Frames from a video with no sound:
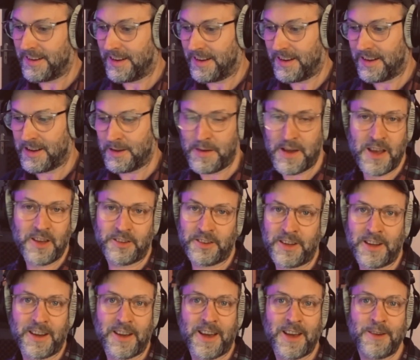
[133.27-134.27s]

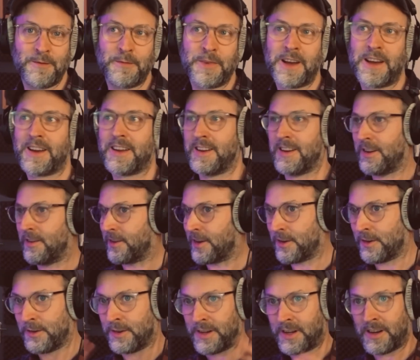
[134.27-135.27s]
amazing, it came back and he'd
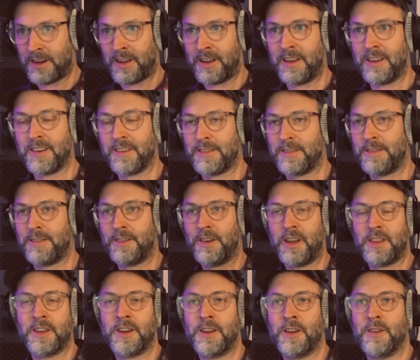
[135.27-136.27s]
recorded
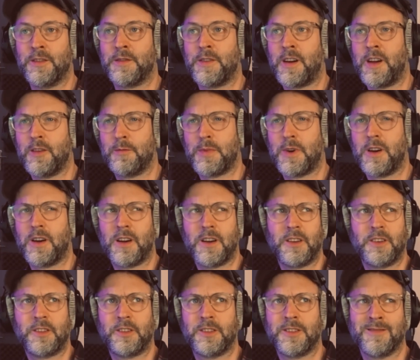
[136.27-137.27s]
5
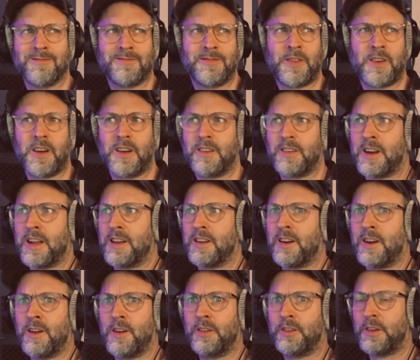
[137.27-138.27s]
parts and
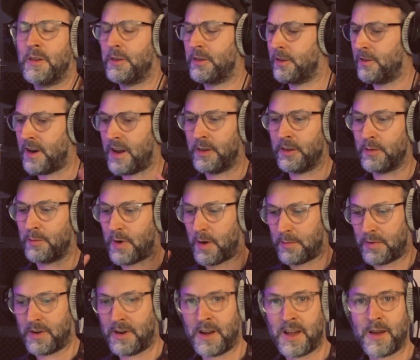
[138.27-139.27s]
loads. It was great. It was a
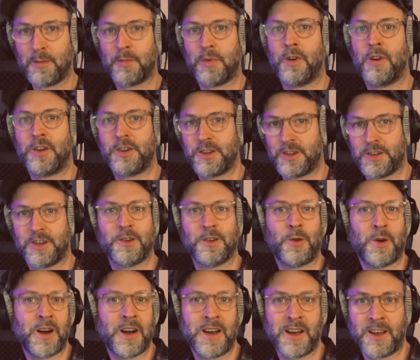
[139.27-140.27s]
proper posh
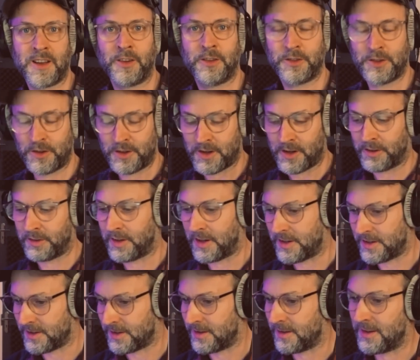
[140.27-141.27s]
choir studio
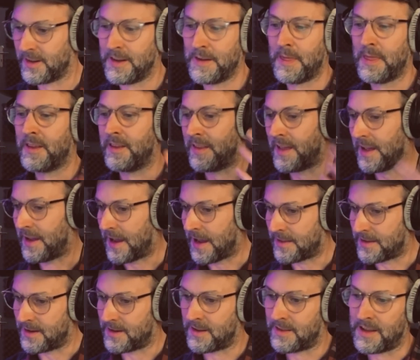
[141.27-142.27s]
session. That
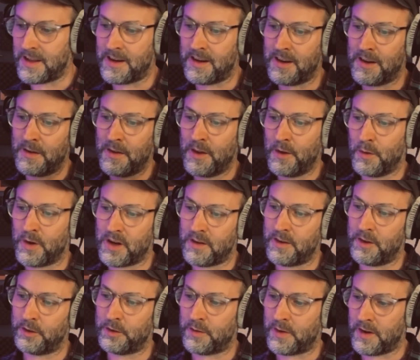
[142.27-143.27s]
added, and then one of
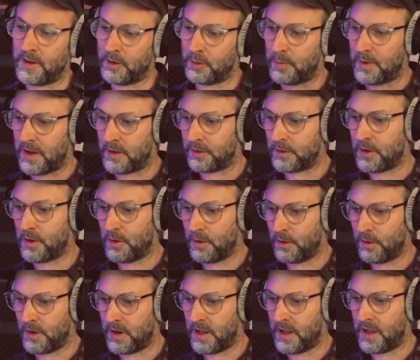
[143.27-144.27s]
his friends plays
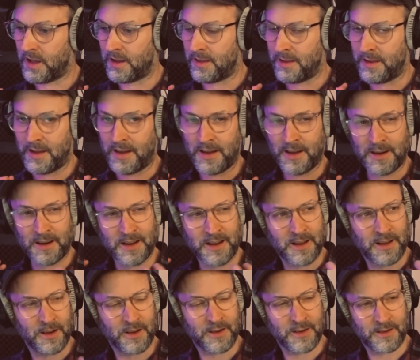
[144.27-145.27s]
cornet, and that
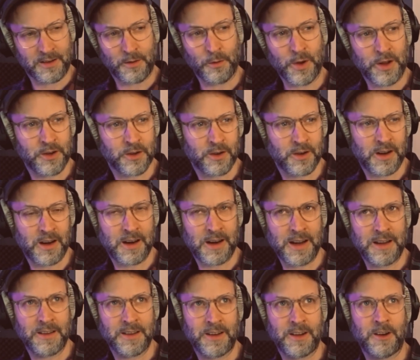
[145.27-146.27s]
went on,
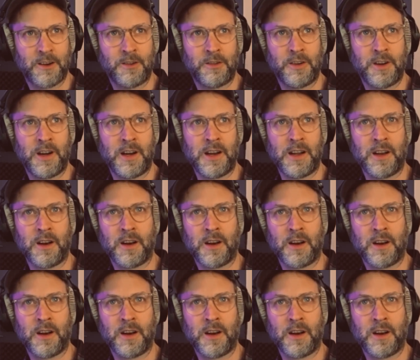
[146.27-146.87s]
lended it a really